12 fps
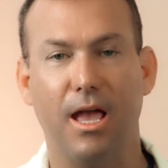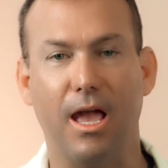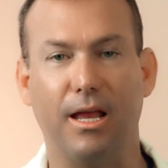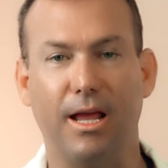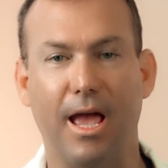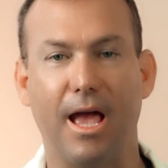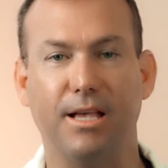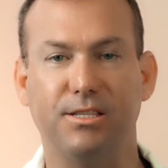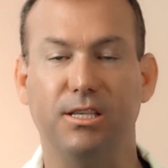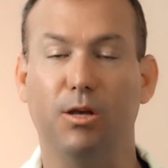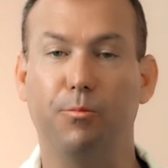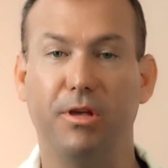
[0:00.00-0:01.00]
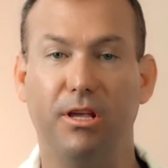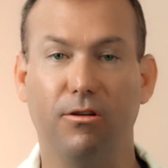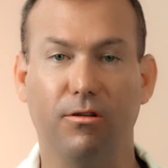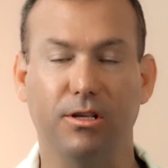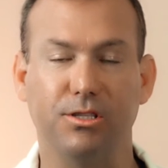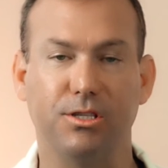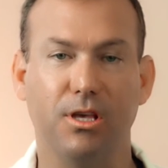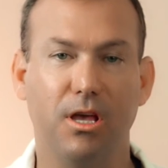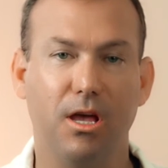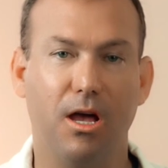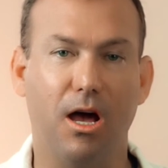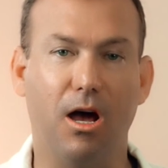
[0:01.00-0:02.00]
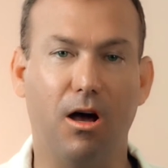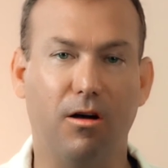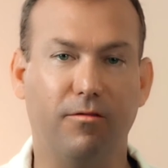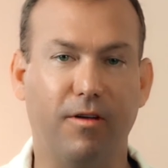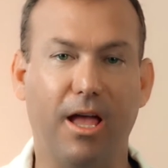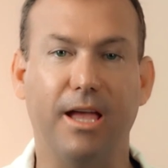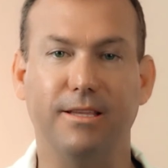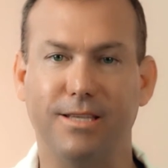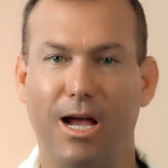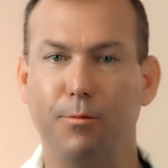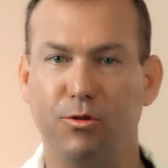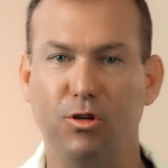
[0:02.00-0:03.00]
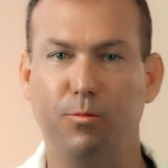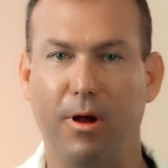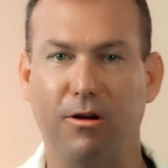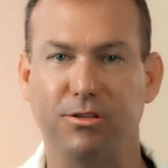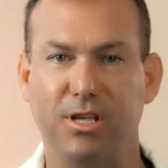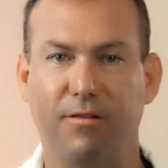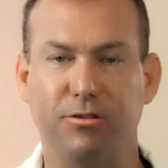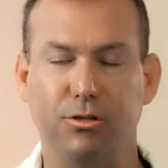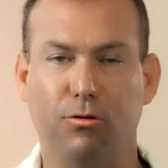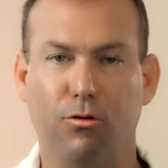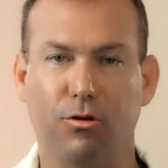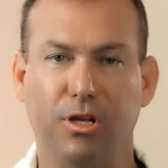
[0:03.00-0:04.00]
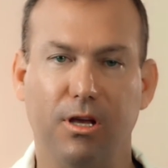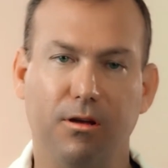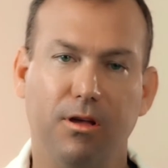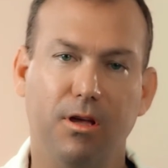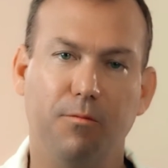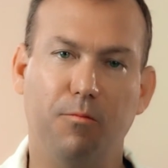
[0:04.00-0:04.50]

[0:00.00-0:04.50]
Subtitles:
and it has the appearance of a type 2 paraesophageal hernia,